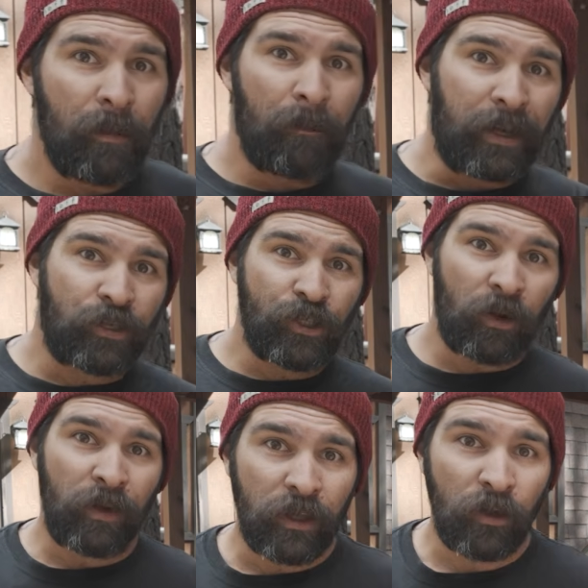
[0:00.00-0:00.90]
by
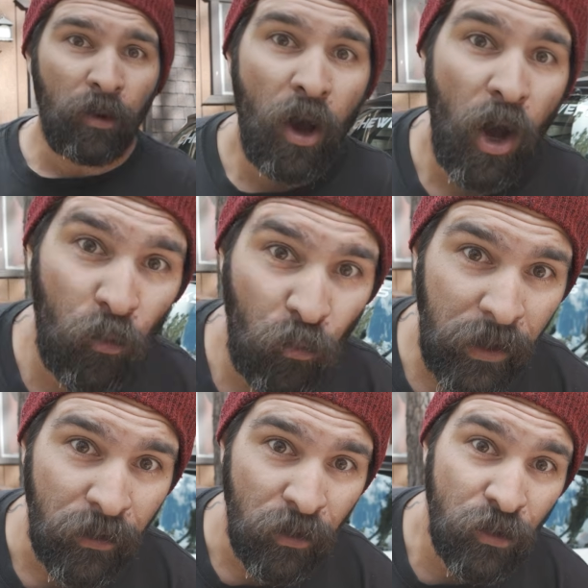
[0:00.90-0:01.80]
showing you a
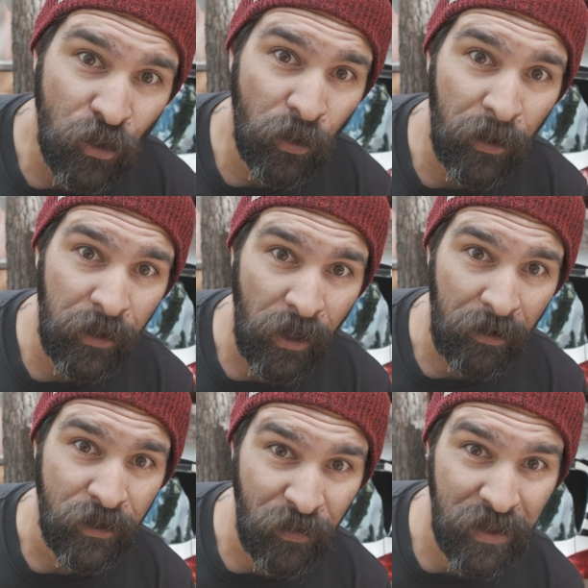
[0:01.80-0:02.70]
real Toyota
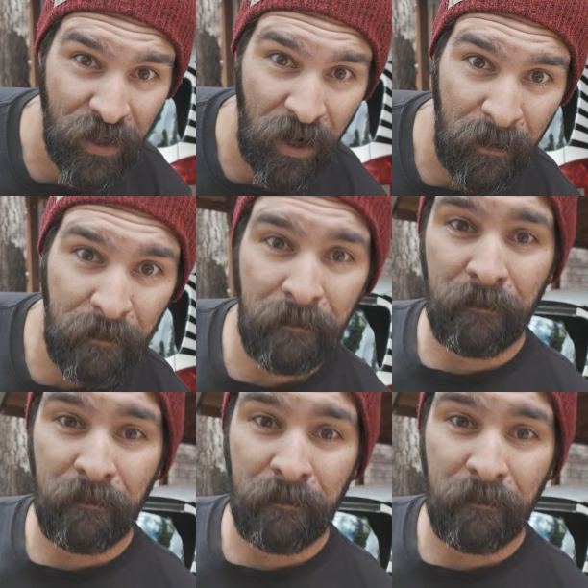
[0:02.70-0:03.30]
Yaris race car.